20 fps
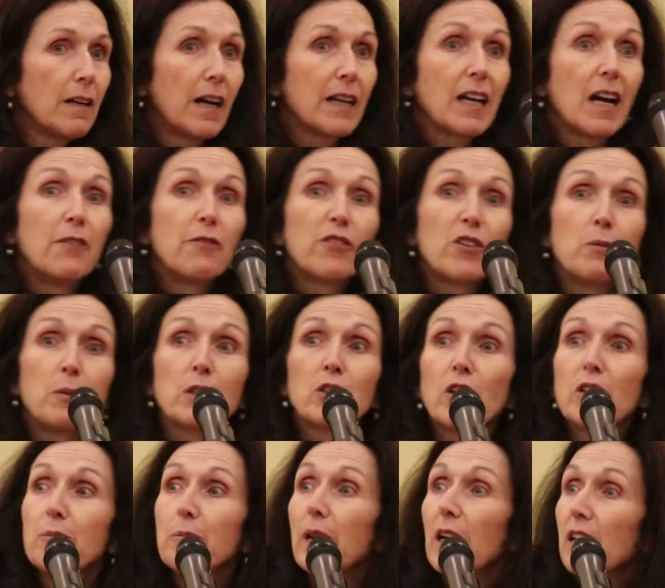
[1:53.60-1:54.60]
I come from a
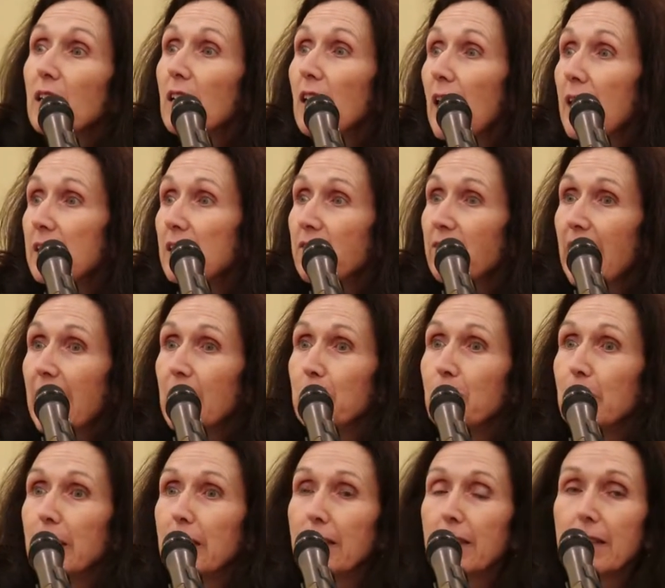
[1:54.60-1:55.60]
good middle-class
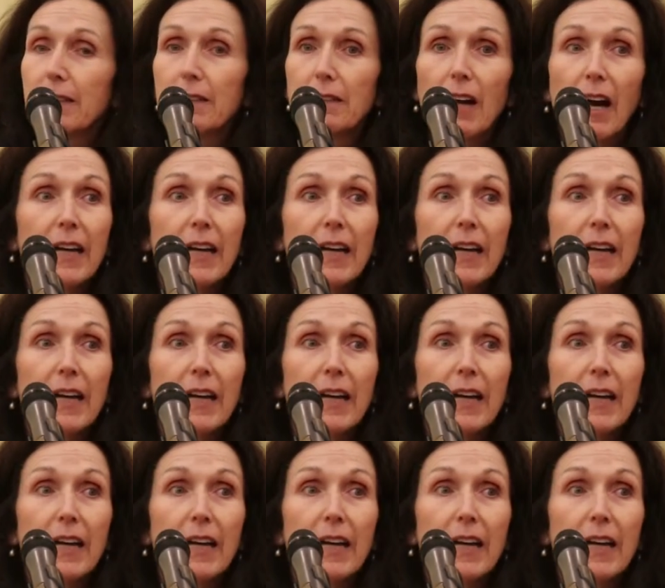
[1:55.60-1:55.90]
family,